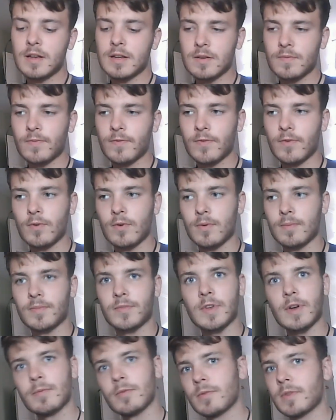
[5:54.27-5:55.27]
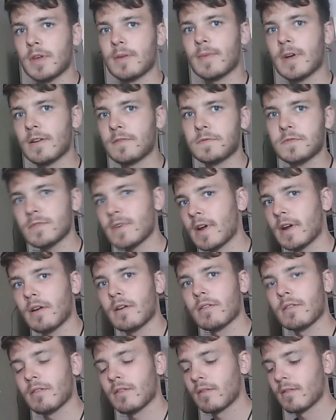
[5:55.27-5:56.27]
to perform double the amount of
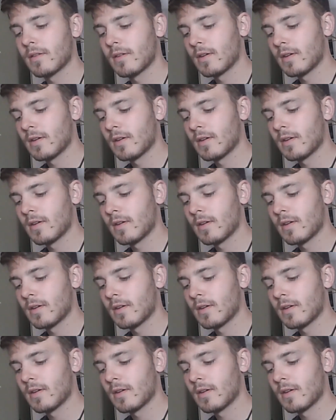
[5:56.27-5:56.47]
strength,